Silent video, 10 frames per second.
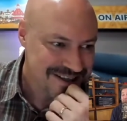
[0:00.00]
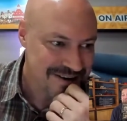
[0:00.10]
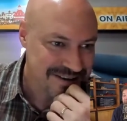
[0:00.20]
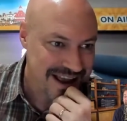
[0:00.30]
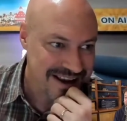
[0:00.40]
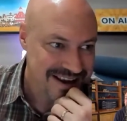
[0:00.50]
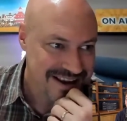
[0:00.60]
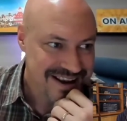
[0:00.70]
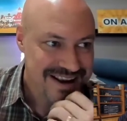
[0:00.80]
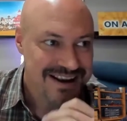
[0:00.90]
so like
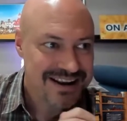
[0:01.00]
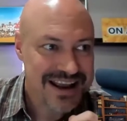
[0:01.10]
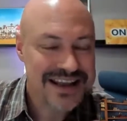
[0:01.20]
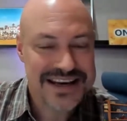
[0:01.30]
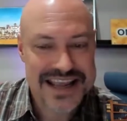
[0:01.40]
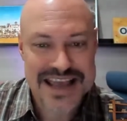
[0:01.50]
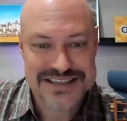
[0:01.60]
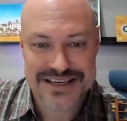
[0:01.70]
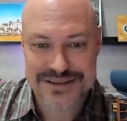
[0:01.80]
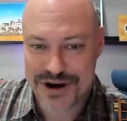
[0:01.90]
in
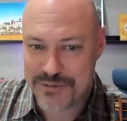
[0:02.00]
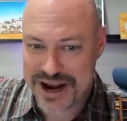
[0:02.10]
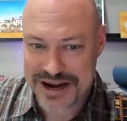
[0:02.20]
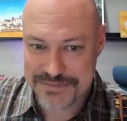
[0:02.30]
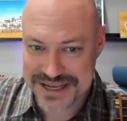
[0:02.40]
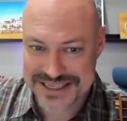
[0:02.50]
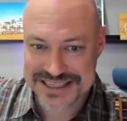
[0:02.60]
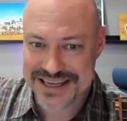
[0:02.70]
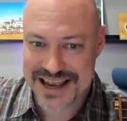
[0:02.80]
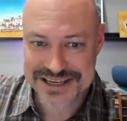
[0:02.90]
cases where I'm writing
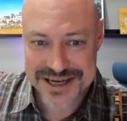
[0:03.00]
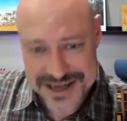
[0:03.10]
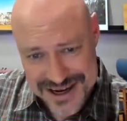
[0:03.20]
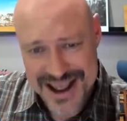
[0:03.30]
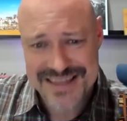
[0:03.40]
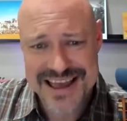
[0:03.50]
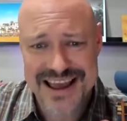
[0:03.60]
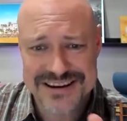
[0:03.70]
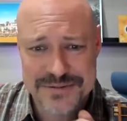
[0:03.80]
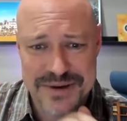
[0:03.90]
business logic, I think
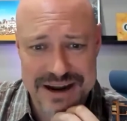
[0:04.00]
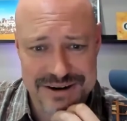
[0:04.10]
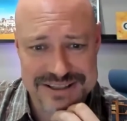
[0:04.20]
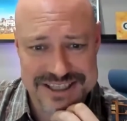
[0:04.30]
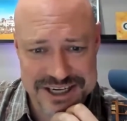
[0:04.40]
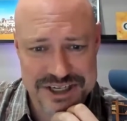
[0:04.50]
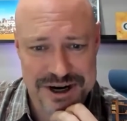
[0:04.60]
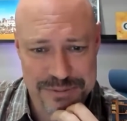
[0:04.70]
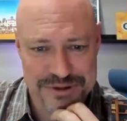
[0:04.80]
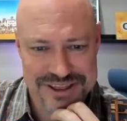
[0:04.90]
I'd do better in C#
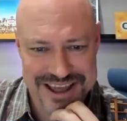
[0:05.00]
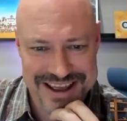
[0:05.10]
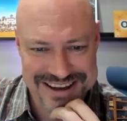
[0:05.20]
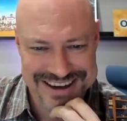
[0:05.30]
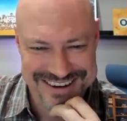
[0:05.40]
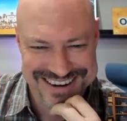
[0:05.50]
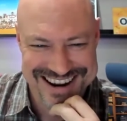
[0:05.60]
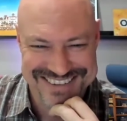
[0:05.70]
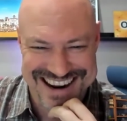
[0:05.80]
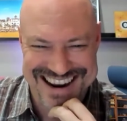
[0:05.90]
with that. You know what
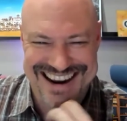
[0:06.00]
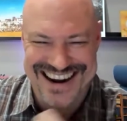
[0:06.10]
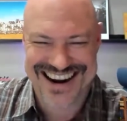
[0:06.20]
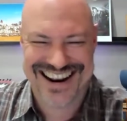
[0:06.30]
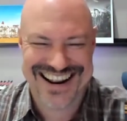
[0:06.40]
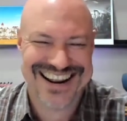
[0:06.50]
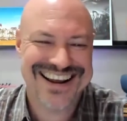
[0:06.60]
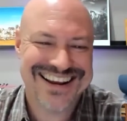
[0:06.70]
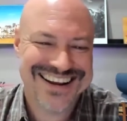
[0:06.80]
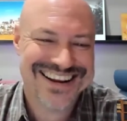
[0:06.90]
I mean?
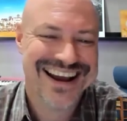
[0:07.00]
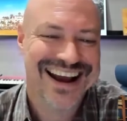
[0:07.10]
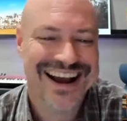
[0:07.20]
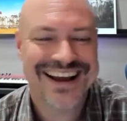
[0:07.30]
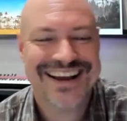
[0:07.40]
Yeah.